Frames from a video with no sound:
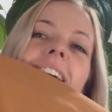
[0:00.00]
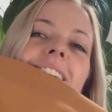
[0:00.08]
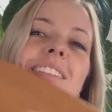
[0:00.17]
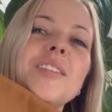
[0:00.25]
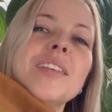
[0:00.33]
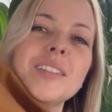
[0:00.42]

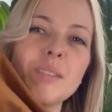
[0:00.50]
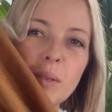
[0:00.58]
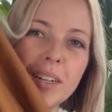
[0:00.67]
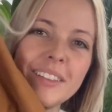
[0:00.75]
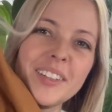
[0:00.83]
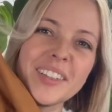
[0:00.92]
So this is what
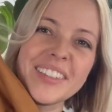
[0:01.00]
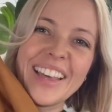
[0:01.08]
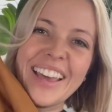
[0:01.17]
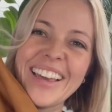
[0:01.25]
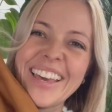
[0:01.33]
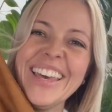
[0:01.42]
it looks
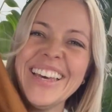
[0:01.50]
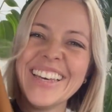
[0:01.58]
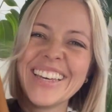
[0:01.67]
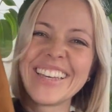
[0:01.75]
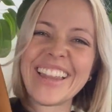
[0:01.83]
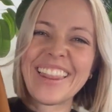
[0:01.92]
like
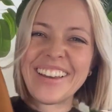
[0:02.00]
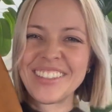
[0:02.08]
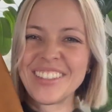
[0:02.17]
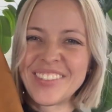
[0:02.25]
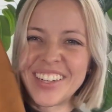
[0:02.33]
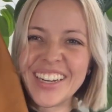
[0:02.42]

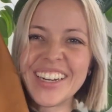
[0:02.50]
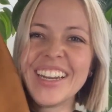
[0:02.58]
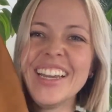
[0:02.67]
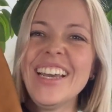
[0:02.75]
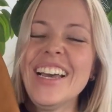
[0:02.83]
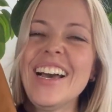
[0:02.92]
thus far.
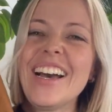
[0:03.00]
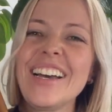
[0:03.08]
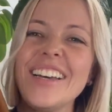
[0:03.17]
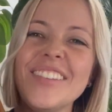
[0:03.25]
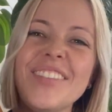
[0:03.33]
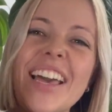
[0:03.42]

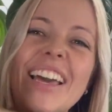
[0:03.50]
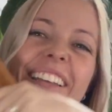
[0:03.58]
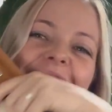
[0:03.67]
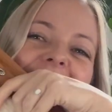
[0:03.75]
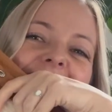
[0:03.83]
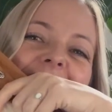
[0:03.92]
I
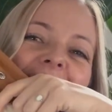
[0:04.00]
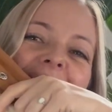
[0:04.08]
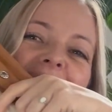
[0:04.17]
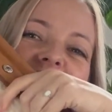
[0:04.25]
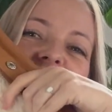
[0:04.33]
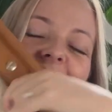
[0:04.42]
added the
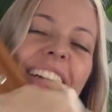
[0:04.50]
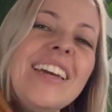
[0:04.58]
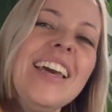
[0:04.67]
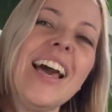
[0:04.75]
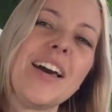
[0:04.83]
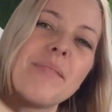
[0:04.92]
liner.
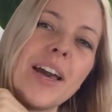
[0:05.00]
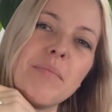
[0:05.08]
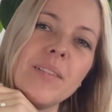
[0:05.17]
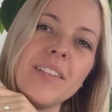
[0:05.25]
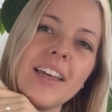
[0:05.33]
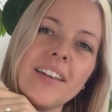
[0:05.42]
I'm
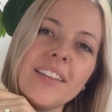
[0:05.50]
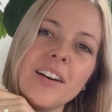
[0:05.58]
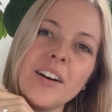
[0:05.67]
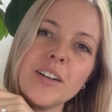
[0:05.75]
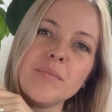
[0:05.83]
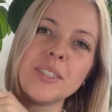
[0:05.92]
happy with how the
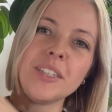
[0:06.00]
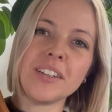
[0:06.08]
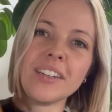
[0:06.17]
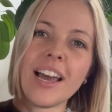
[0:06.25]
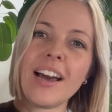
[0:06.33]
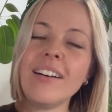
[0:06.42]
arms
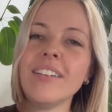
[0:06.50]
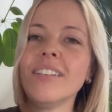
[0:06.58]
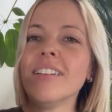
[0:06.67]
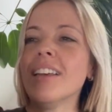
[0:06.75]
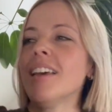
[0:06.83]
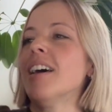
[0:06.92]
turned out.
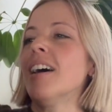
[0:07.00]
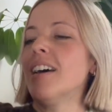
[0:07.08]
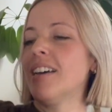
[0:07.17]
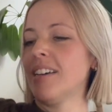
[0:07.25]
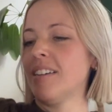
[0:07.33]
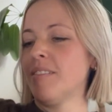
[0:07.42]

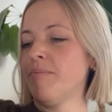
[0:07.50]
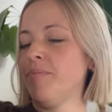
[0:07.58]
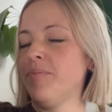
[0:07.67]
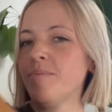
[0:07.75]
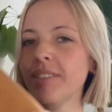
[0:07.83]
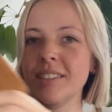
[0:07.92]

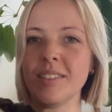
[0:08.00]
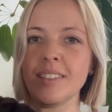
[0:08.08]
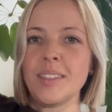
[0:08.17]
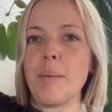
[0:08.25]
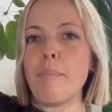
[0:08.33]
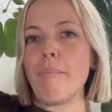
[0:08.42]
This is
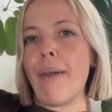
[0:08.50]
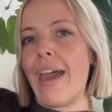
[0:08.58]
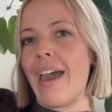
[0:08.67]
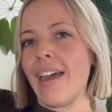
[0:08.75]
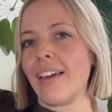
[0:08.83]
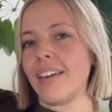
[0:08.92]
the
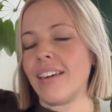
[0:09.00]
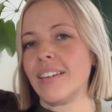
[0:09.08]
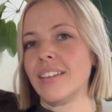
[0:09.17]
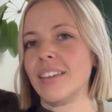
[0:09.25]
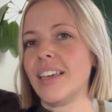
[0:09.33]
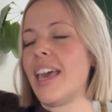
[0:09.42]
back.
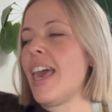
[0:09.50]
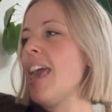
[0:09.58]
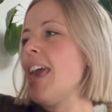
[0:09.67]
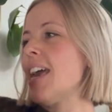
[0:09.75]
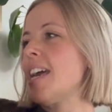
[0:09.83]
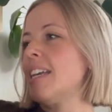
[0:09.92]

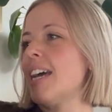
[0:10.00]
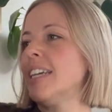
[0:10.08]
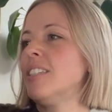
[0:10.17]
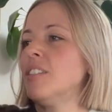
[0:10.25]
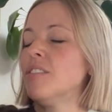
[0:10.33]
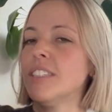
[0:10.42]
And I
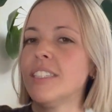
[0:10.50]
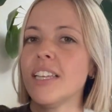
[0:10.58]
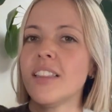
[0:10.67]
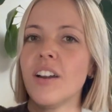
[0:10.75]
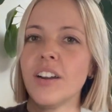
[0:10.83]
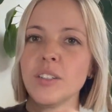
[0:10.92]
do have to say
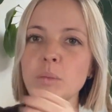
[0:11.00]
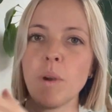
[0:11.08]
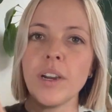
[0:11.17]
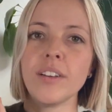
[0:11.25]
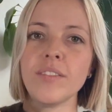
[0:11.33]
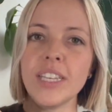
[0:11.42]
the hardest
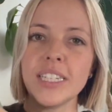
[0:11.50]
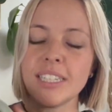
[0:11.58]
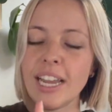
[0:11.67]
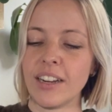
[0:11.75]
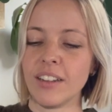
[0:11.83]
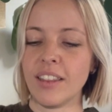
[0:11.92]
part of the
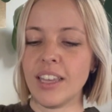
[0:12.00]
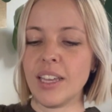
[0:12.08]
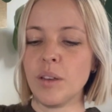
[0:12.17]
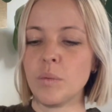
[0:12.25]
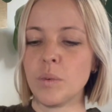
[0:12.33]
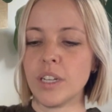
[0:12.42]
entire
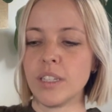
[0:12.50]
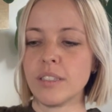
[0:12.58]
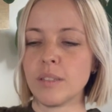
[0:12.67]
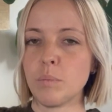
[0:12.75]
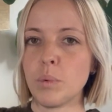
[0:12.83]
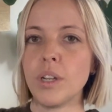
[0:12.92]
thing
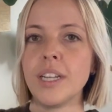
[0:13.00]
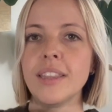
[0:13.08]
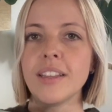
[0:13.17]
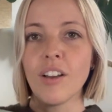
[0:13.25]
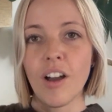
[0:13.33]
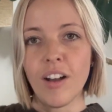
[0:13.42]
was putting
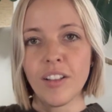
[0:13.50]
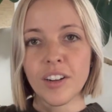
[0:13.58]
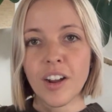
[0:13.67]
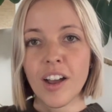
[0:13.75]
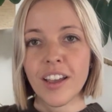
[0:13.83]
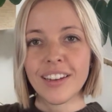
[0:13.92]
the collar
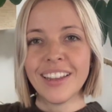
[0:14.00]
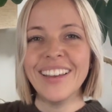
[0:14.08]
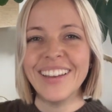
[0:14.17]
on.